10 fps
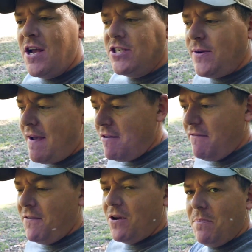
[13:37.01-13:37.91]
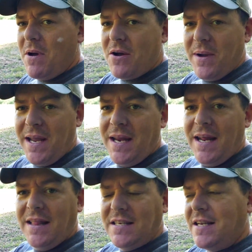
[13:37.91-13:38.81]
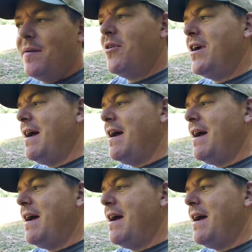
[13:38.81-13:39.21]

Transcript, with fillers: So having a field of buckwheat in the summer,